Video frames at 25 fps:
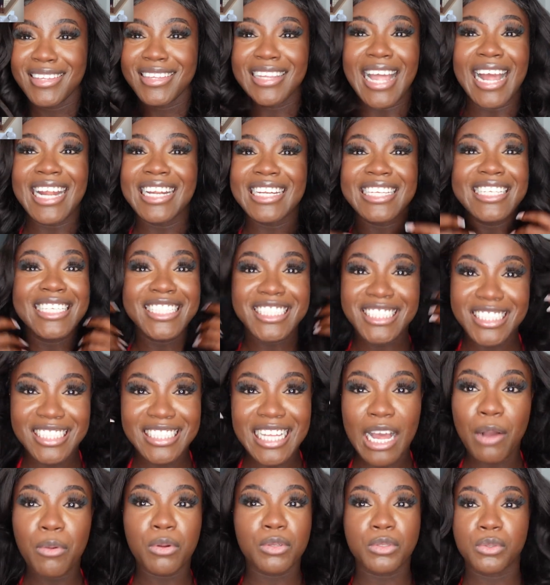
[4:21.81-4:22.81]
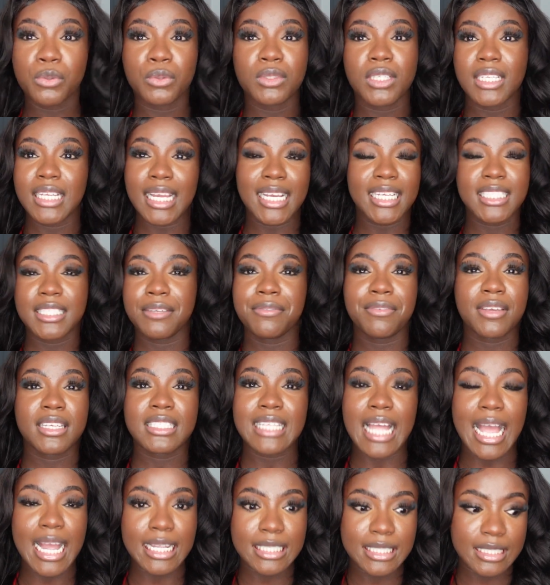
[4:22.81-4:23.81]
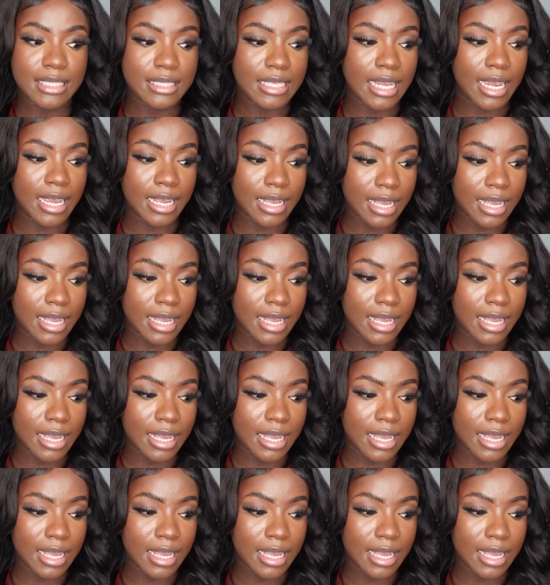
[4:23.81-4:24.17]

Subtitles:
And literally that was all the negative things I had to say.